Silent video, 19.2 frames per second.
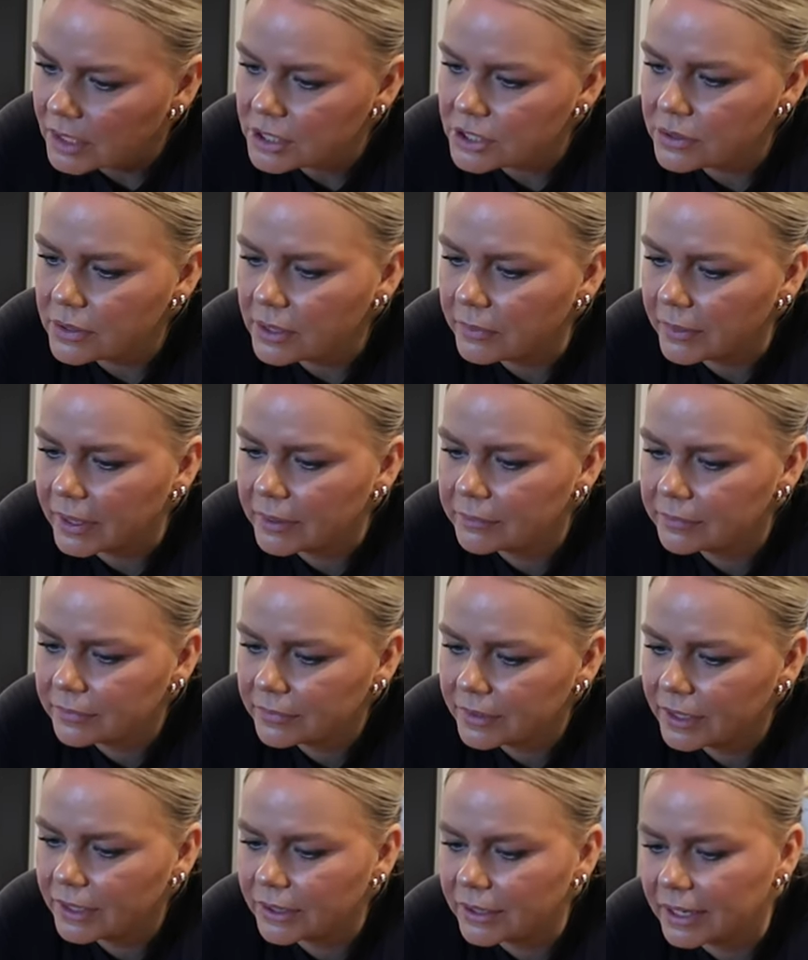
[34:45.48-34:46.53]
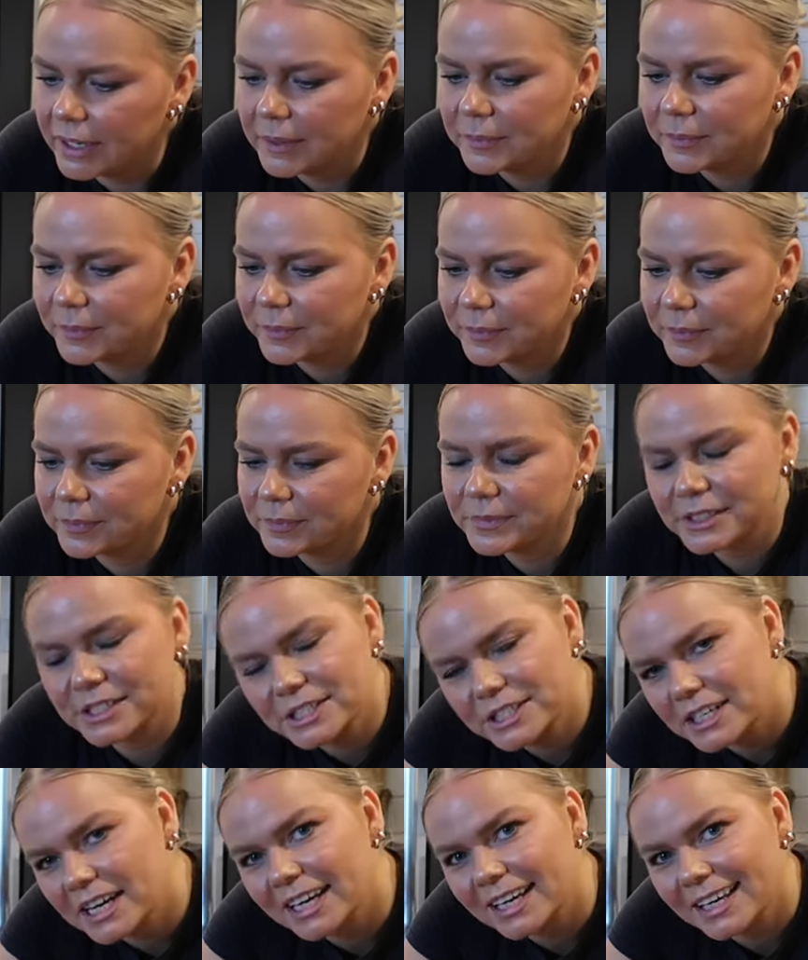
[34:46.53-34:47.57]
So anyway, okay,
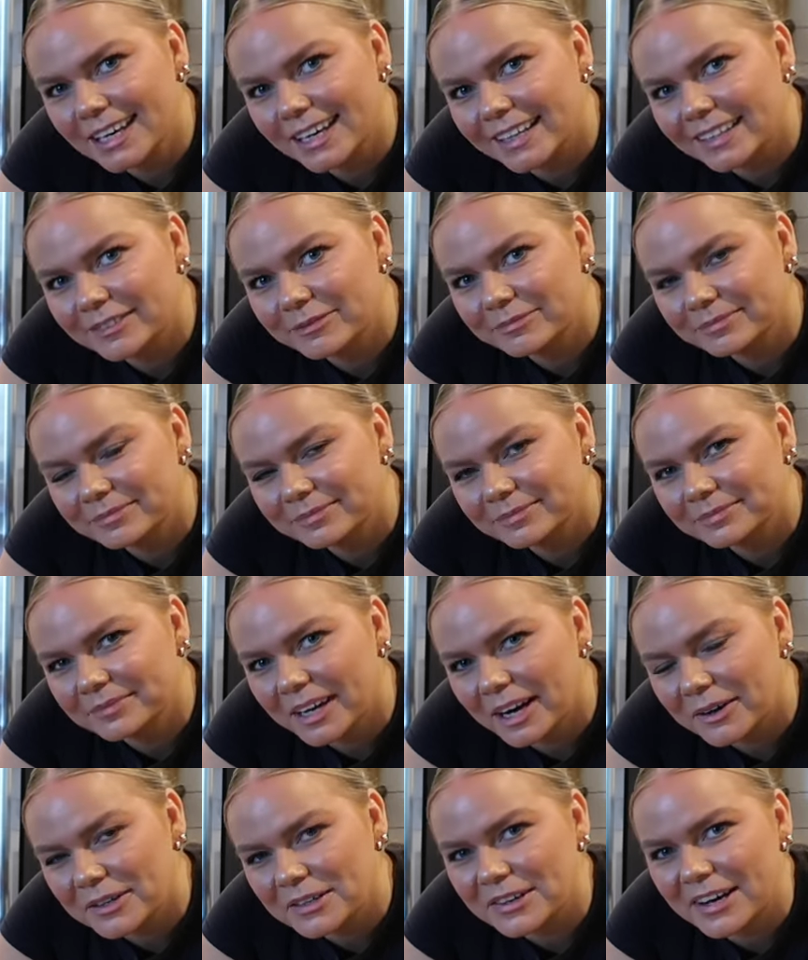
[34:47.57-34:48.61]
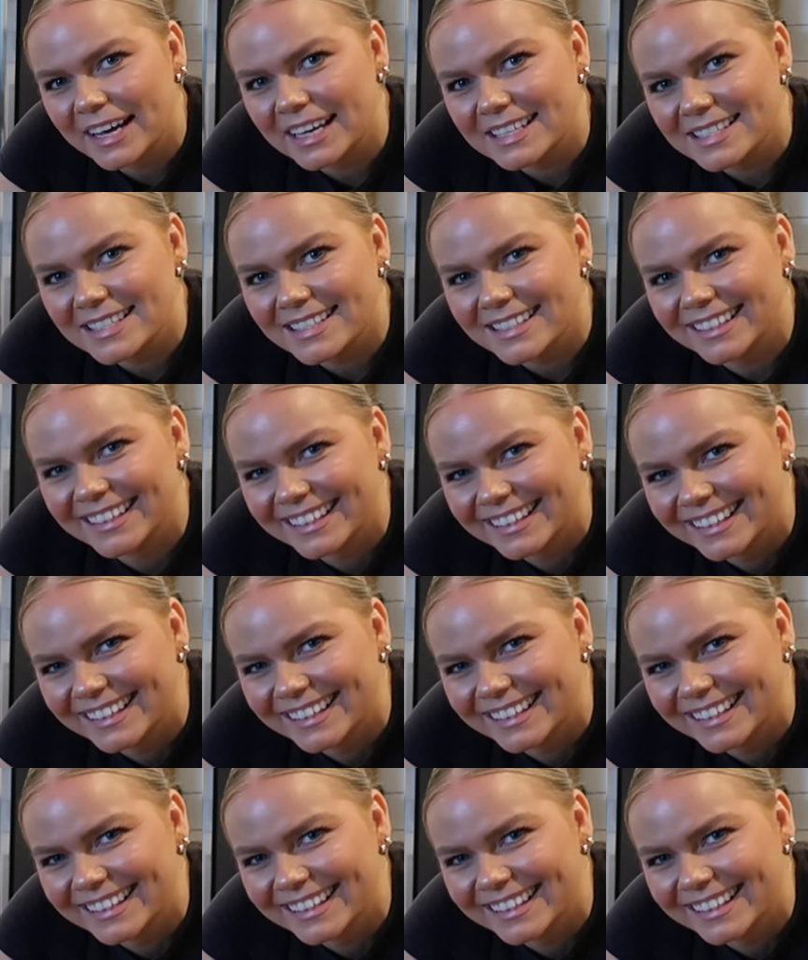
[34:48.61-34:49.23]
just checking in. How are you guys?